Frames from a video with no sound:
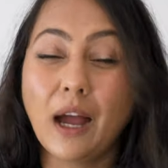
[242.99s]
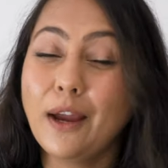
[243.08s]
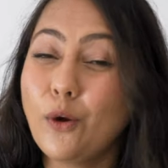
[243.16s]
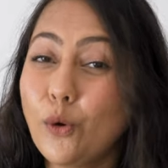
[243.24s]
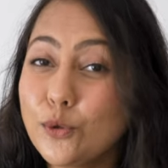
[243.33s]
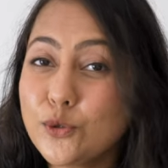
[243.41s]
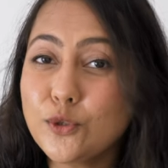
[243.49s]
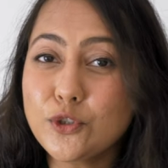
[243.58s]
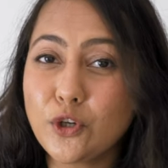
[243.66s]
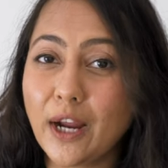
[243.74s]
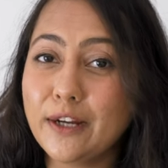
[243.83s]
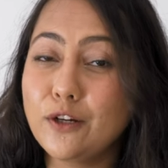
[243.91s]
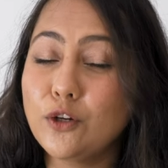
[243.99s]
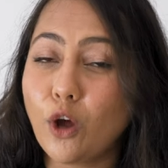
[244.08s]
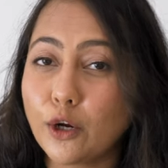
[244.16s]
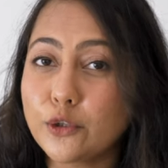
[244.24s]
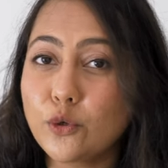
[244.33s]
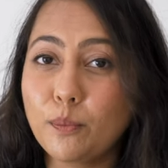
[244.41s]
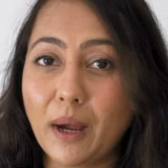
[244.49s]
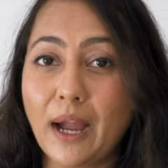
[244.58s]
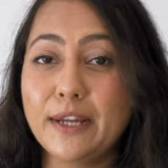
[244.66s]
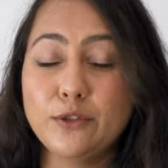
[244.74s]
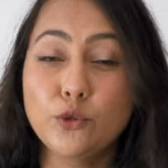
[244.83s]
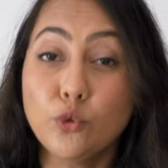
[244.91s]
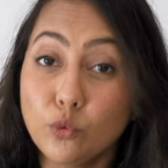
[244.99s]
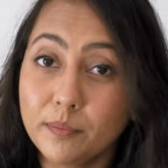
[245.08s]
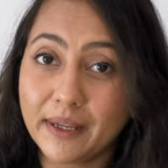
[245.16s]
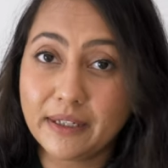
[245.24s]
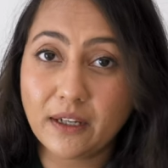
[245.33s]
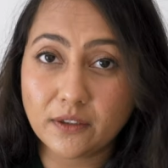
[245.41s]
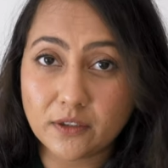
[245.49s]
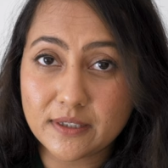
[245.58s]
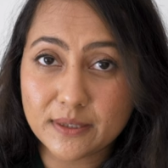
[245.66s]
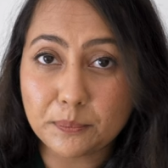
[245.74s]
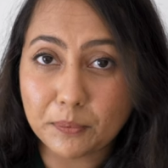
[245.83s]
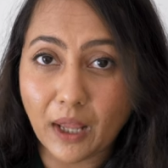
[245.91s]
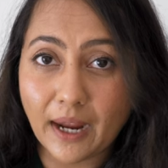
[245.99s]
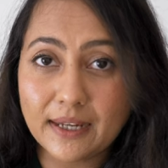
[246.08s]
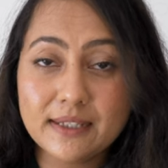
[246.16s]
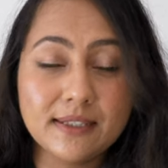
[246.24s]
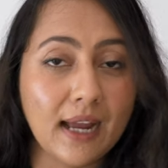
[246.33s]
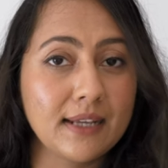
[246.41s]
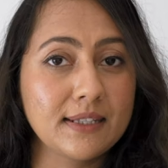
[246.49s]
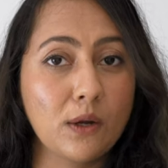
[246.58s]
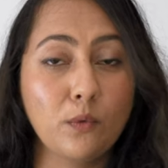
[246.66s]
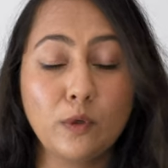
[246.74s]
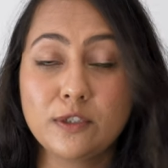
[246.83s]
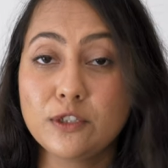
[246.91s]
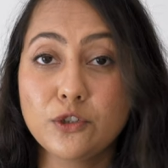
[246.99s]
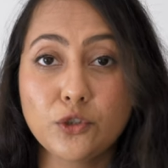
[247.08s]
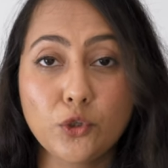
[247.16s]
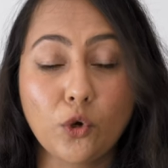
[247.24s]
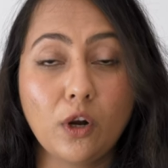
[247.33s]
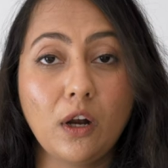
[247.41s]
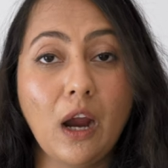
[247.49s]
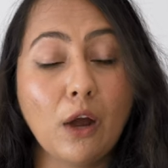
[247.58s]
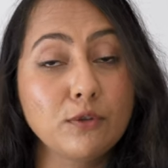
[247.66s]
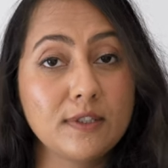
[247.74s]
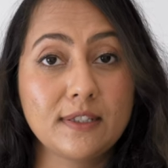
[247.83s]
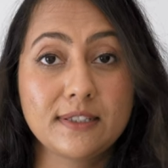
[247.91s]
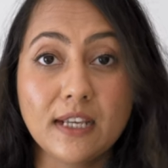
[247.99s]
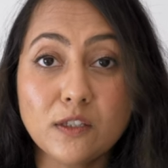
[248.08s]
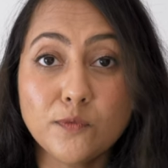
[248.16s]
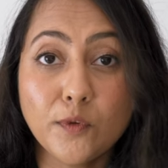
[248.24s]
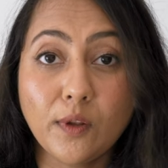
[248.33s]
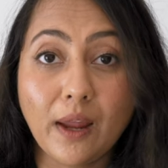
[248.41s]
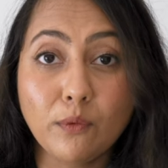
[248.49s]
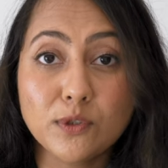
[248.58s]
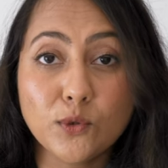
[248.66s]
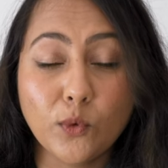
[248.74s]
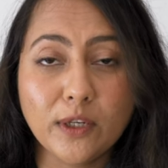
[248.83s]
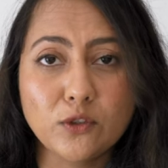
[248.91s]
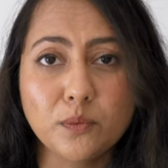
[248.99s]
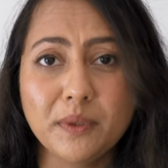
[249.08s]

I also tried not to buy too many other supplies supplies as I wasn't sure how successful I was going to